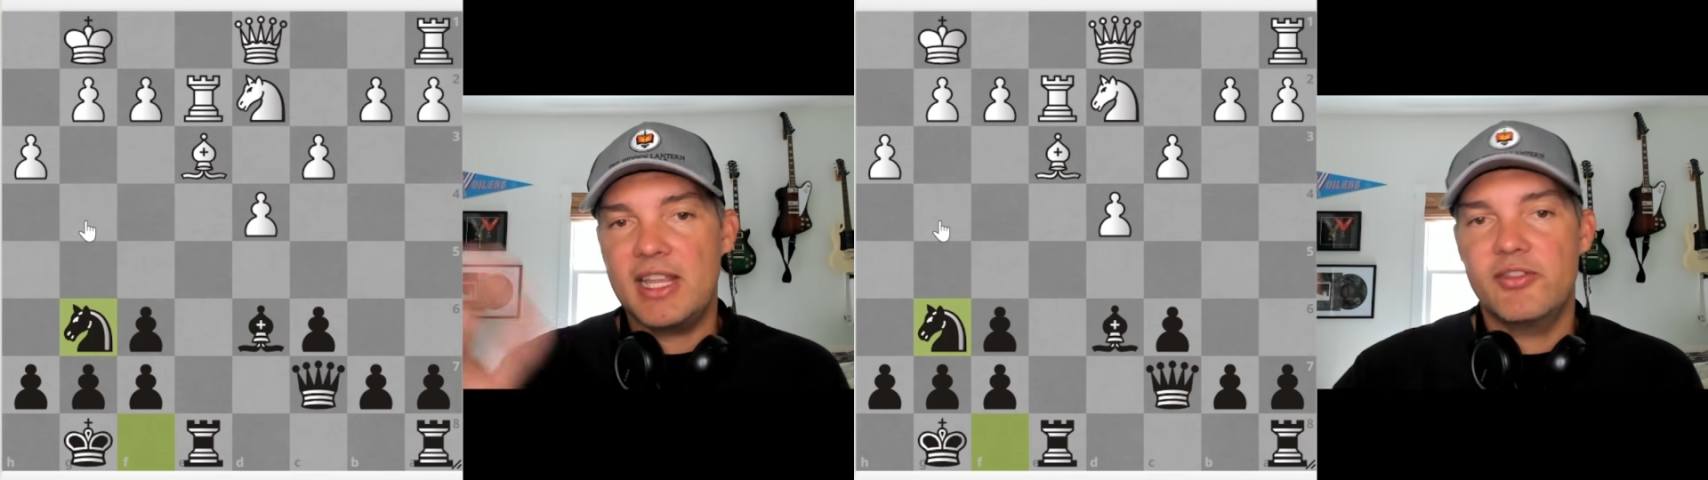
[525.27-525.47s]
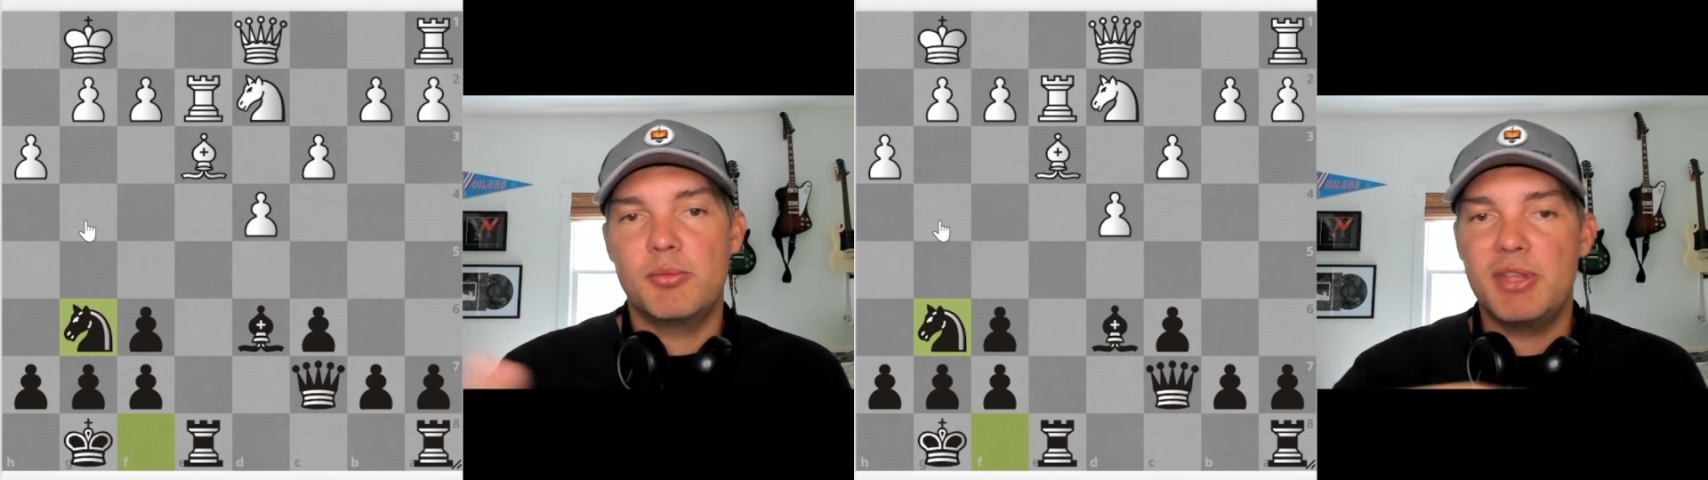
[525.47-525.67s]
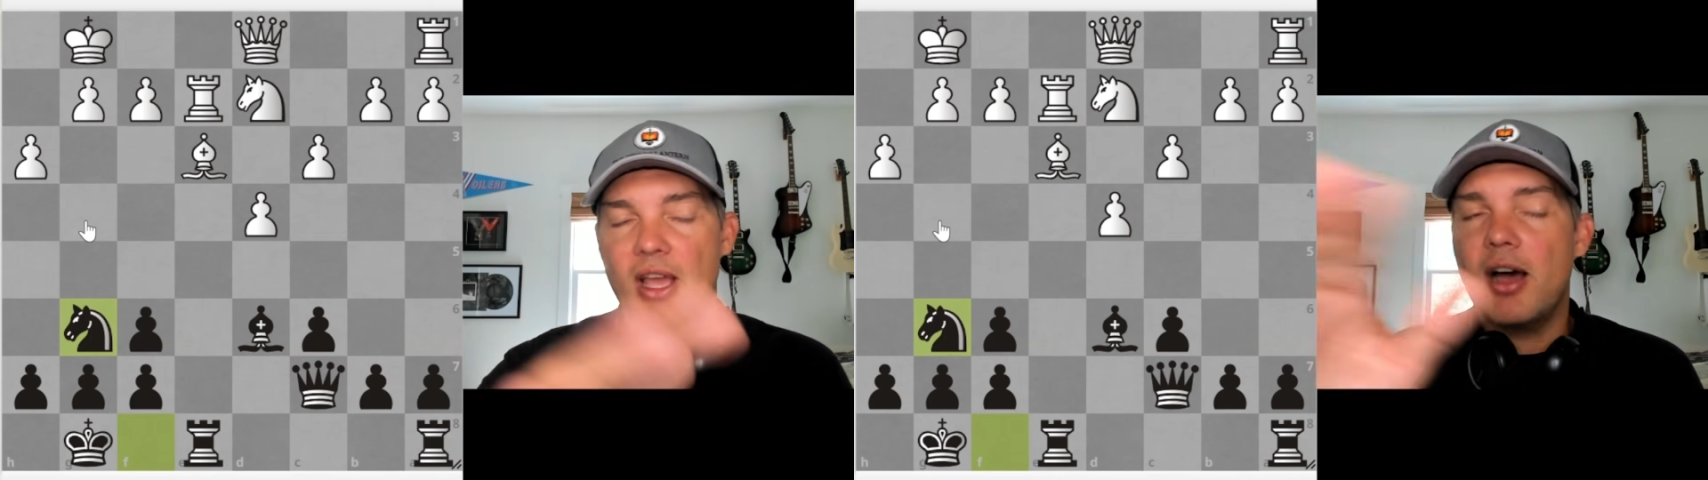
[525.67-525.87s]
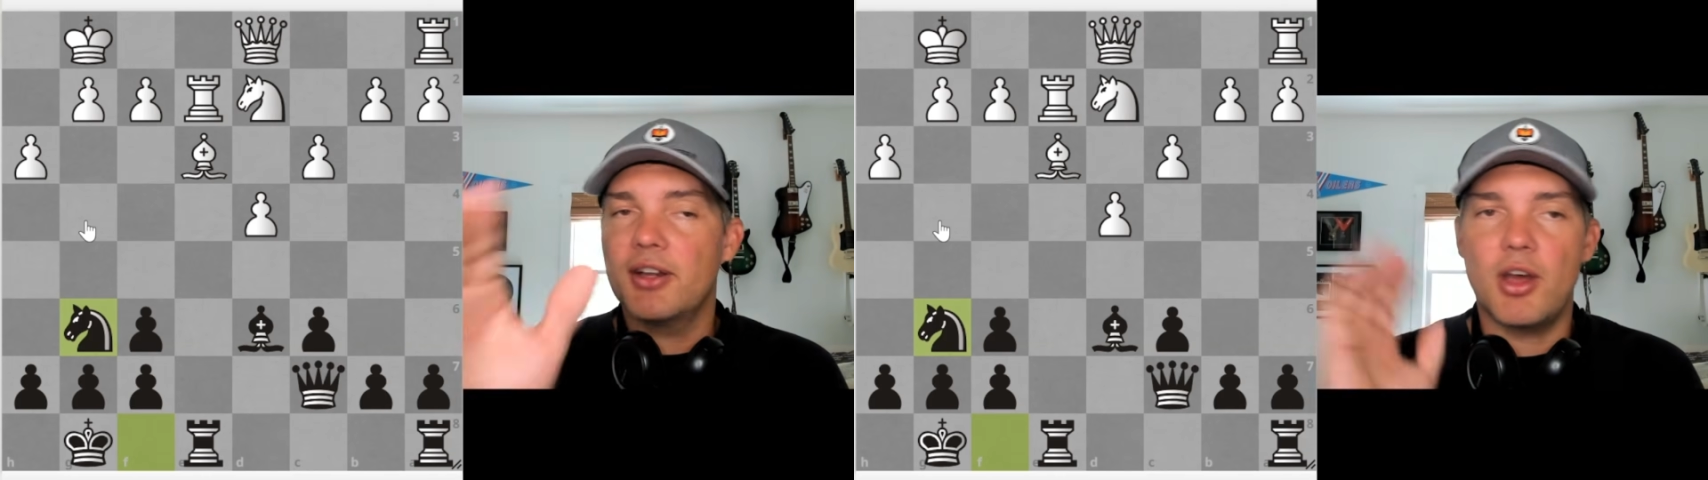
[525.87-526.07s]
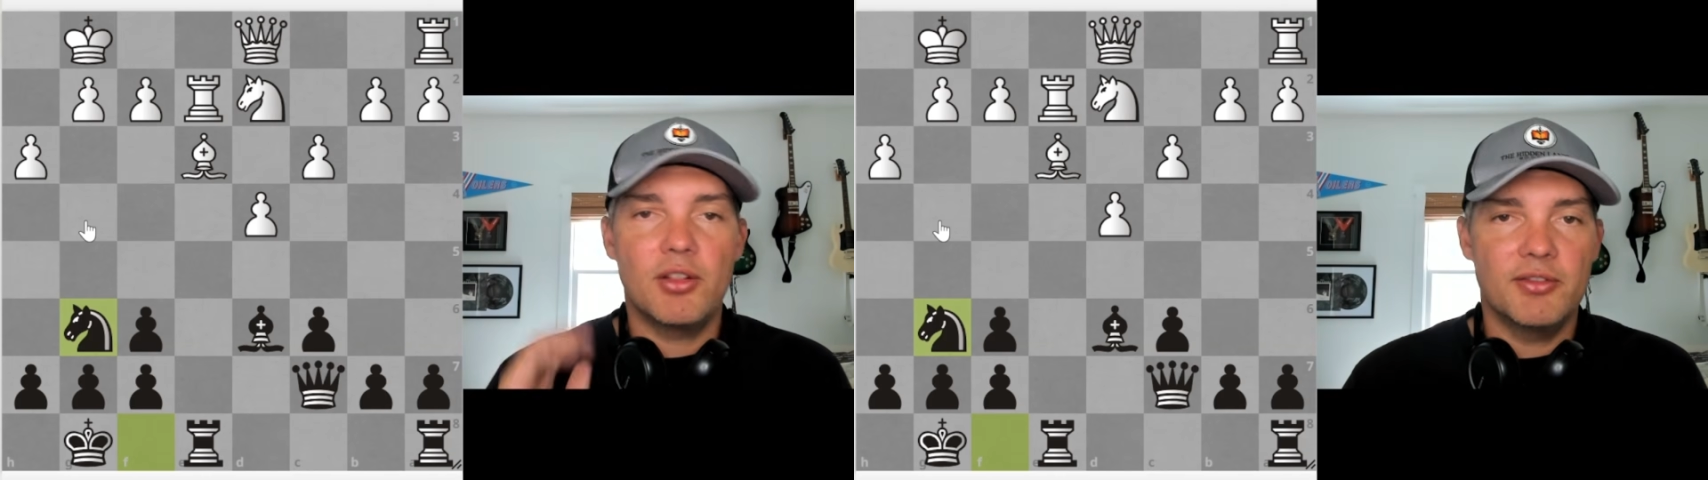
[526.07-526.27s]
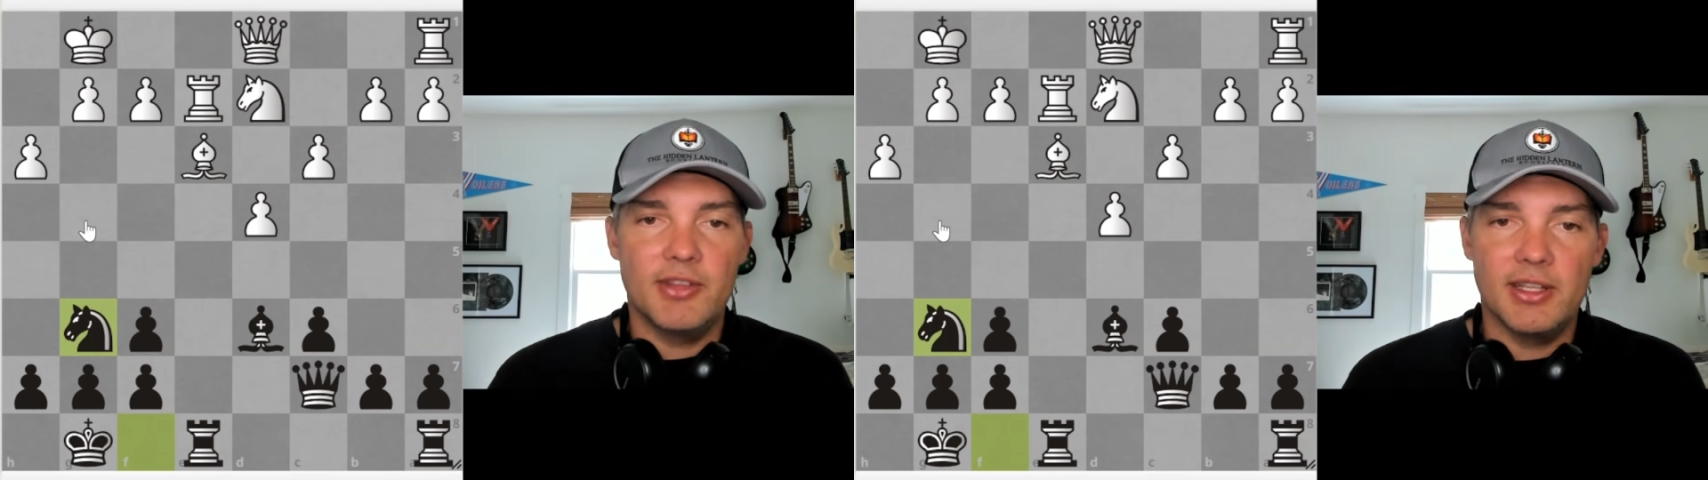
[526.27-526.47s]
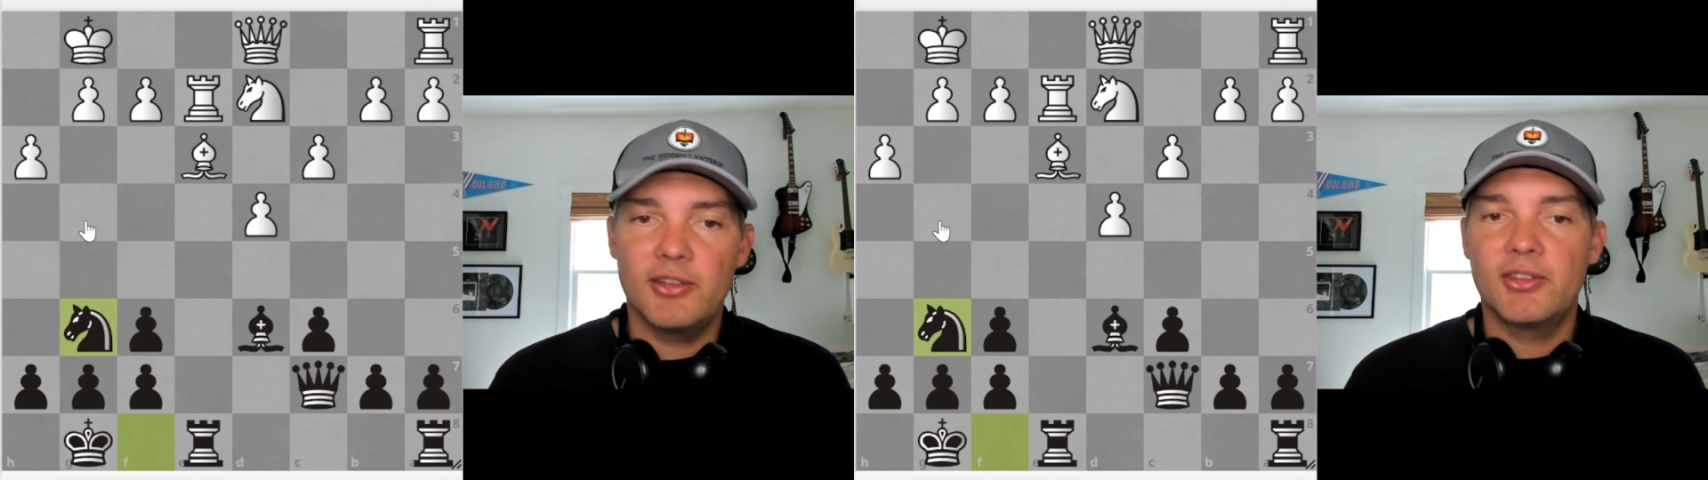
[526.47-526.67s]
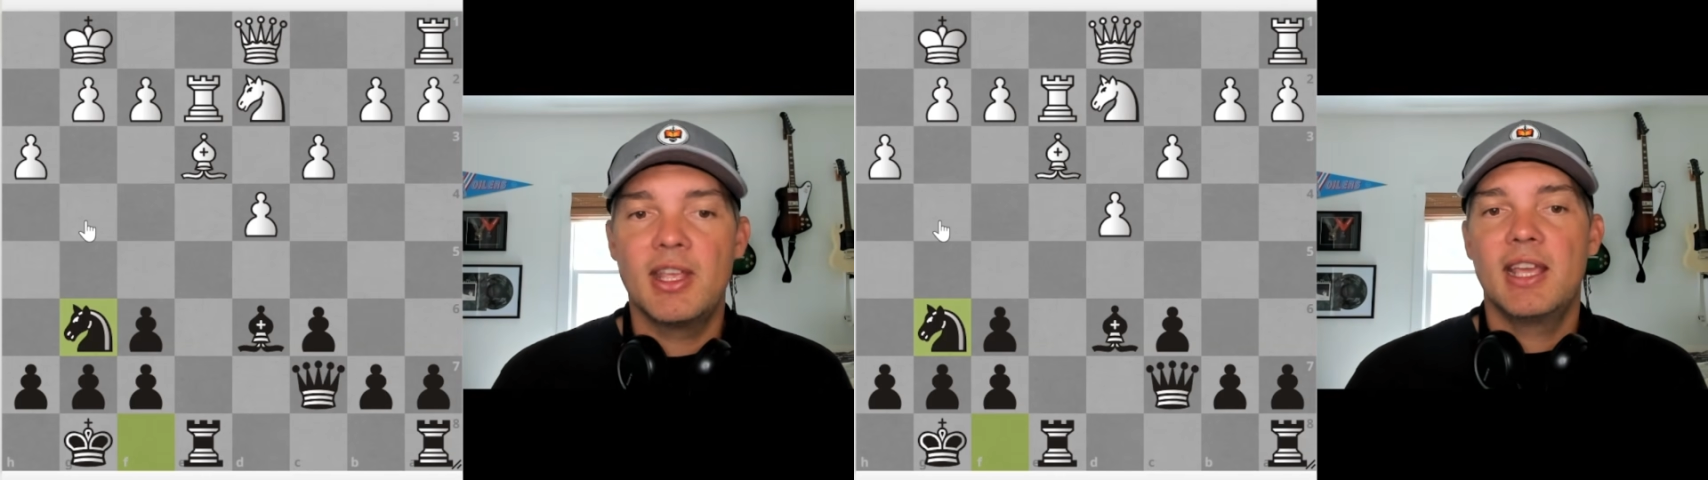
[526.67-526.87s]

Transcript: even beyond all of this.